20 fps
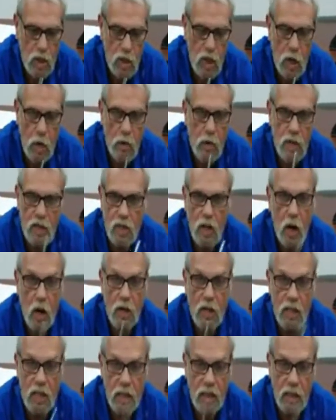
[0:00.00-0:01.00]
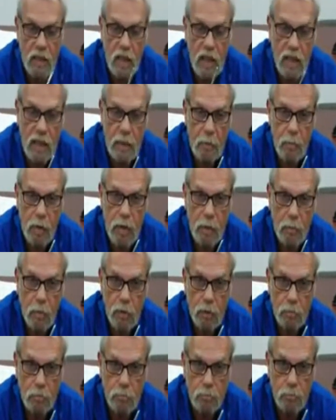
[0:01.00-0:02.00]
is known as articulating
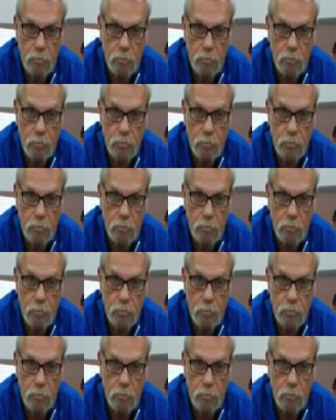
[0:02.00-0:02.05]
paper.